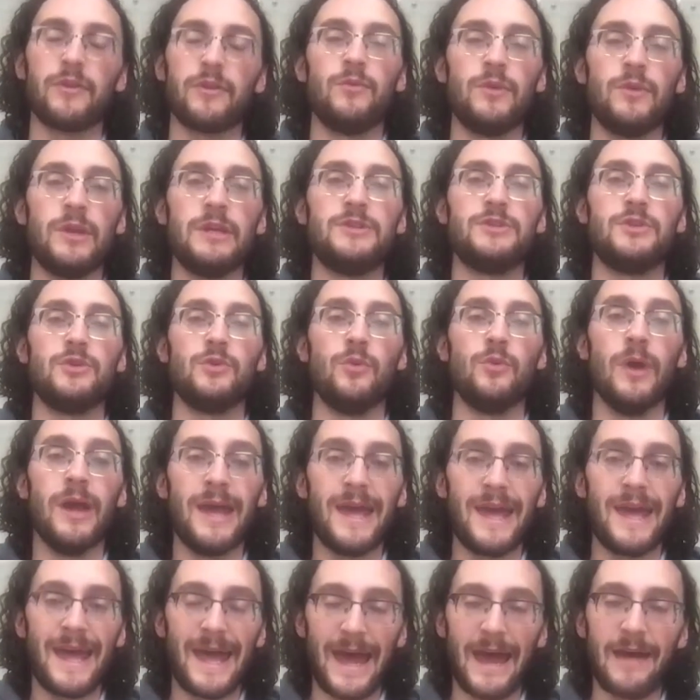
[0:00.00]
You need to
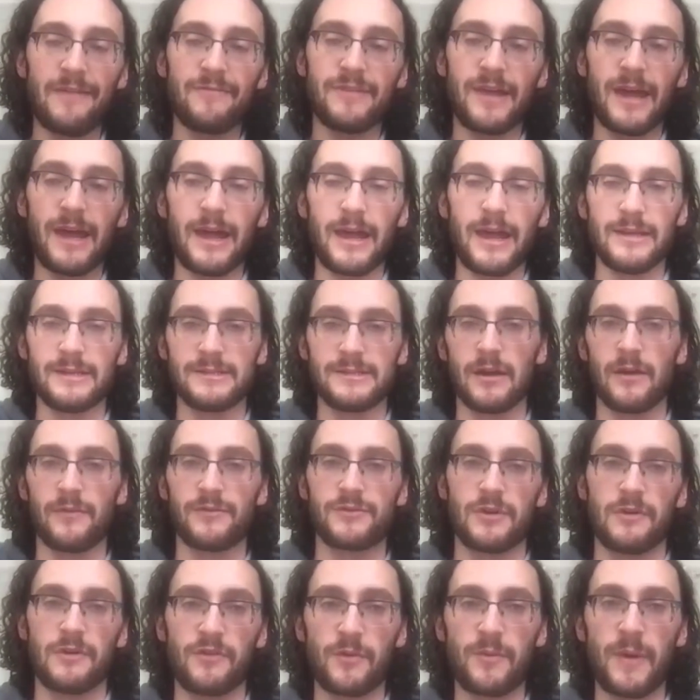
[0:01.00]
have that in a
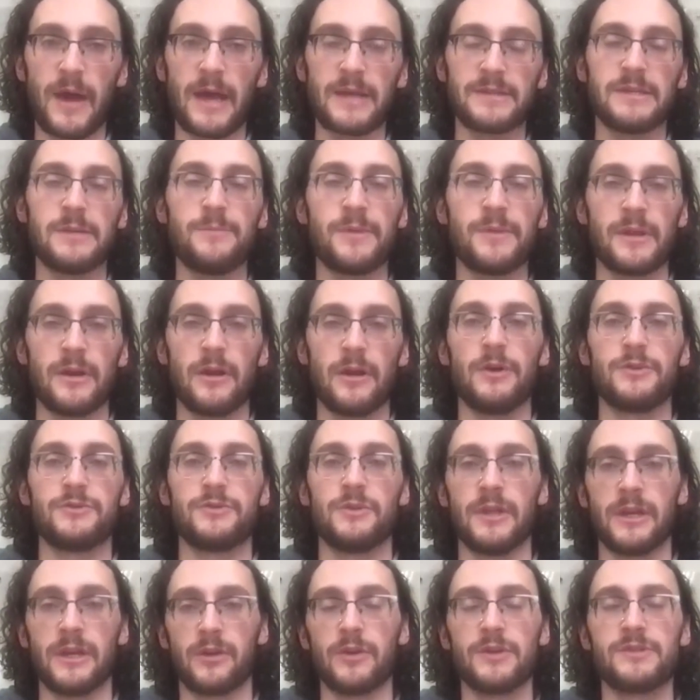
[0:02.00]
self-serve capacity, but then
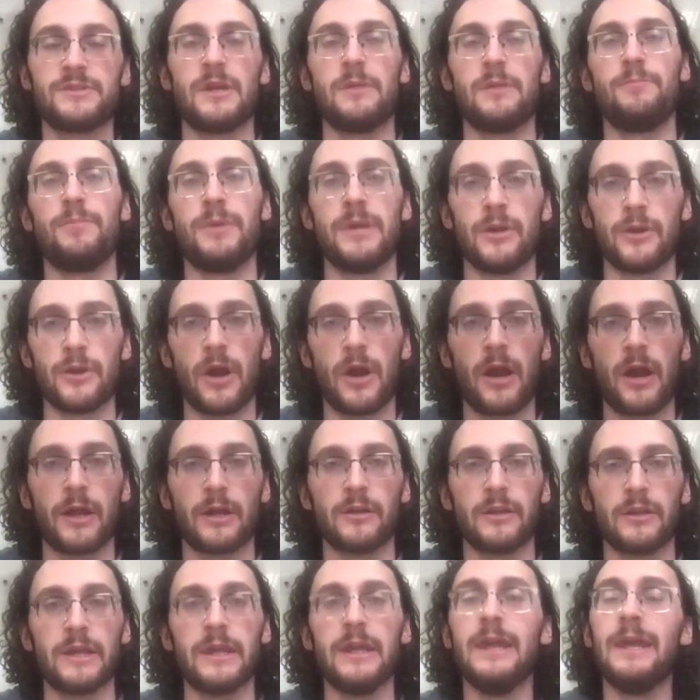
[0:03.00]
also, like Chris said,
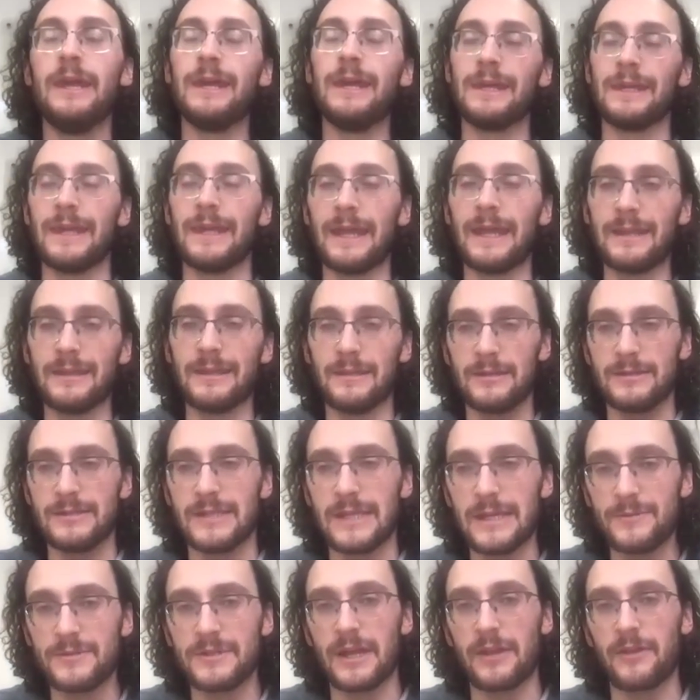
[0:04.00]
periodically get the
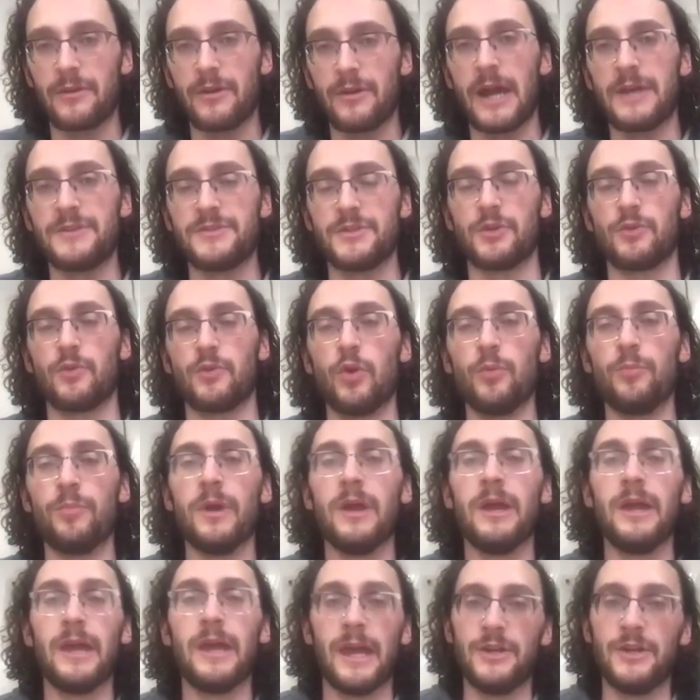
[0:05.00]
team together as a
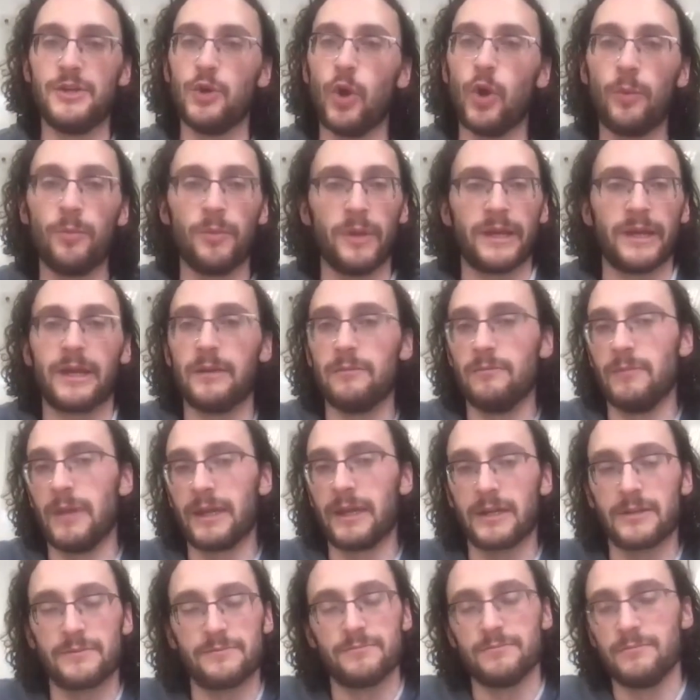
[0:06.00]
group and do like
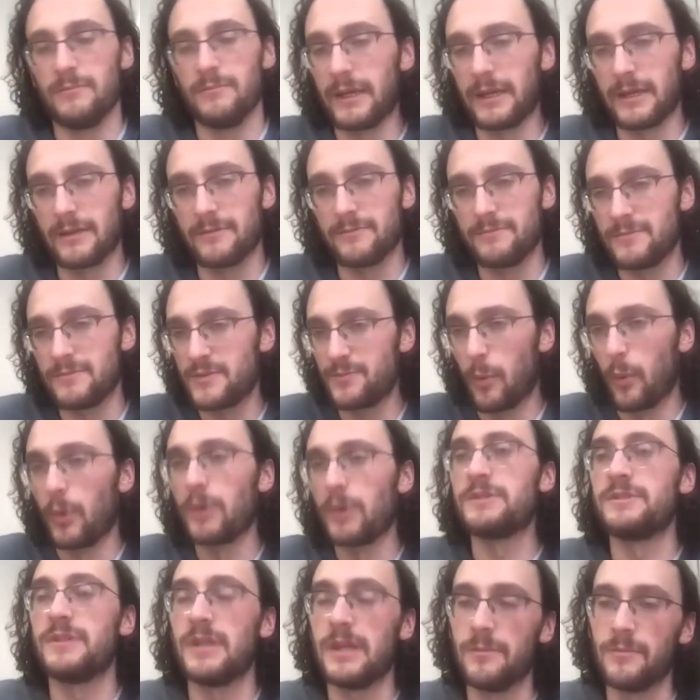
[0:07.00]
a
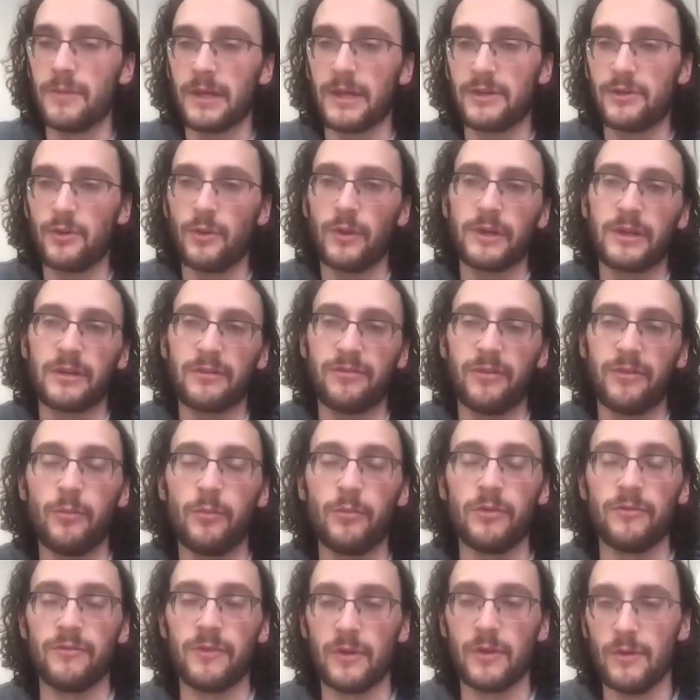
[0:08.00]
sports team, like do like a
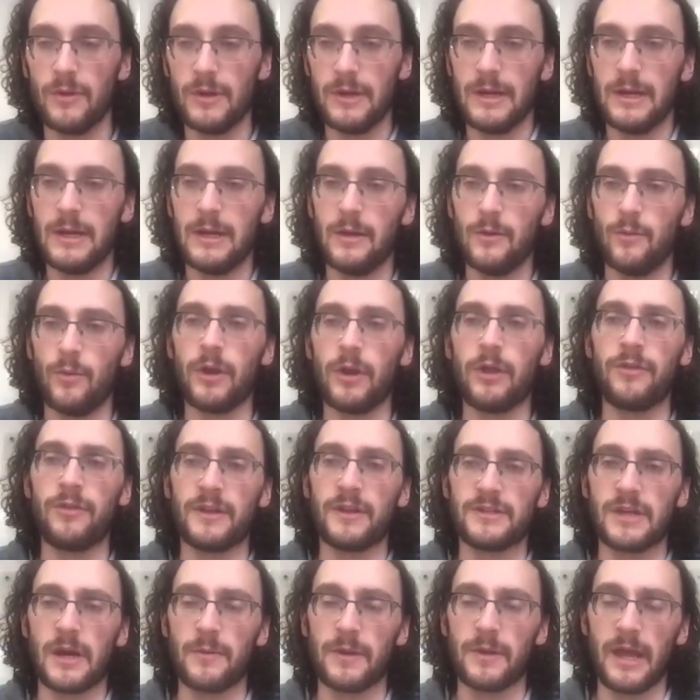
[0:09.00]
film review. What do you
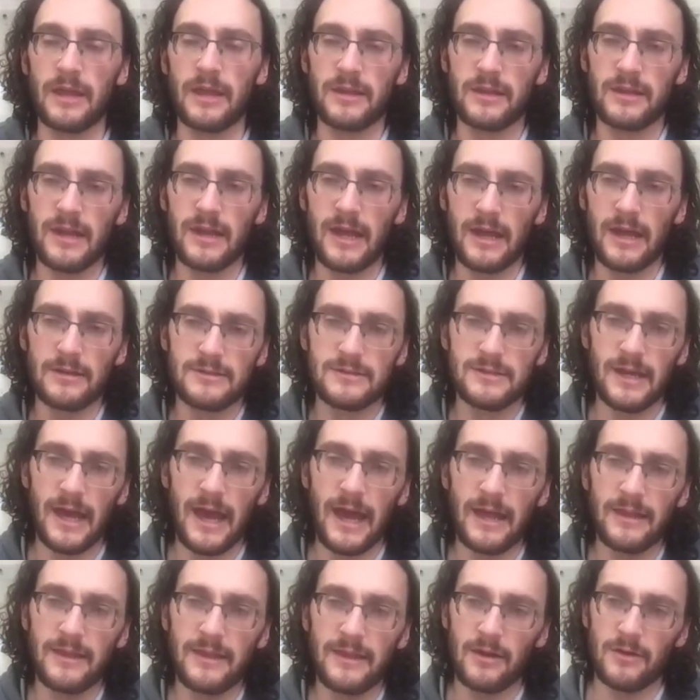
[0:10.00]
think, Tommy? Anything to
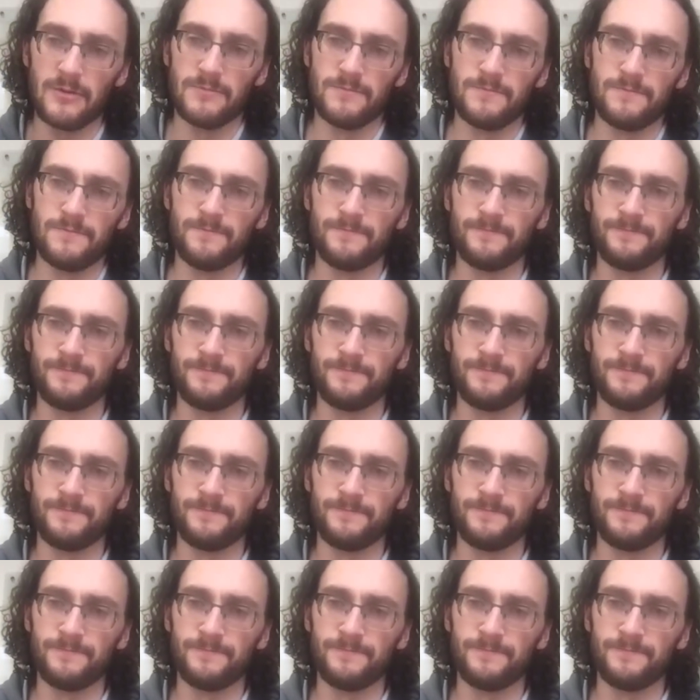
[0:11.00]
add there?